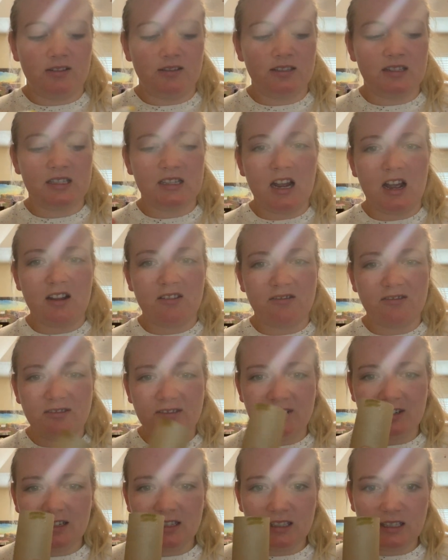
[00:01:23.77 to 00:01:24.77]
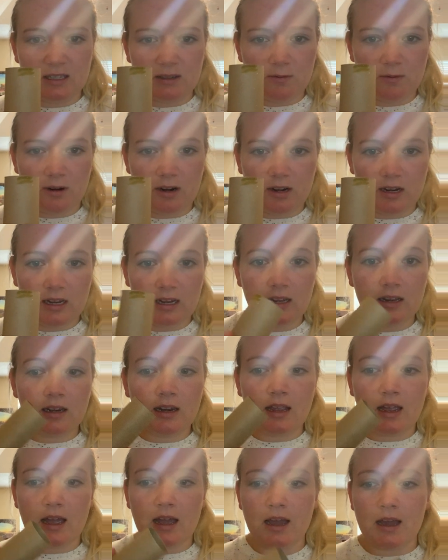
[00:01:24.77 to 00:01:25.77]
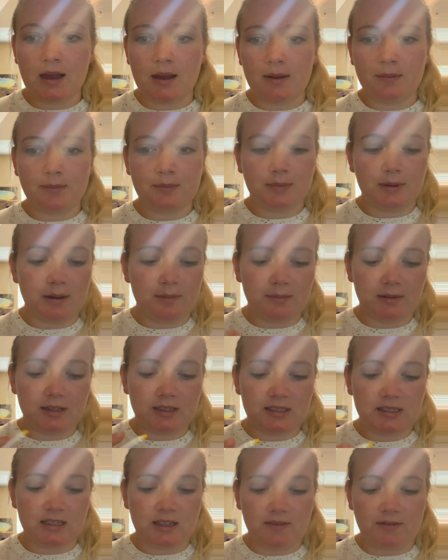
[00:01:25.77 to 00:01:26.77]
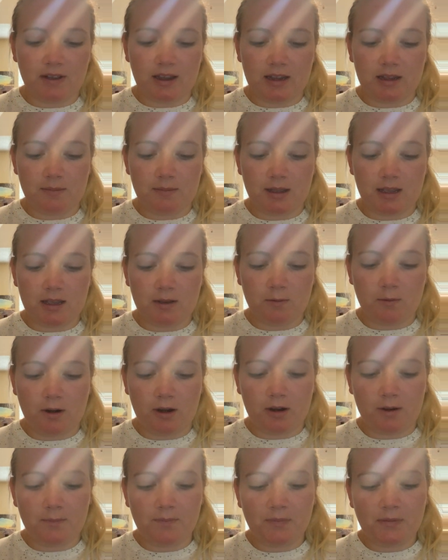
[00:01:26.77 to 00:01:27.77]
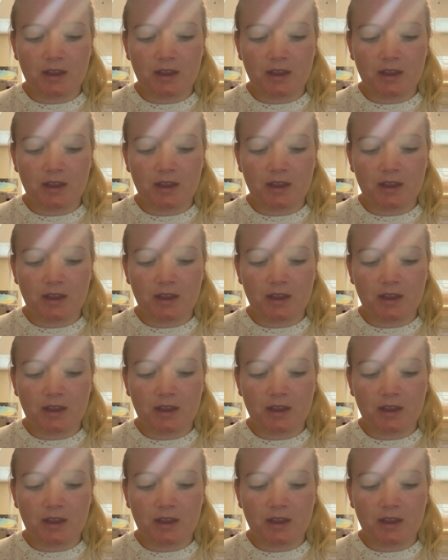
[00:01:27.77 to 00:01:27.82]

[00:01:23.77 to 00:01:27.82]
It's not really working, but I'm going to see if I can make it work.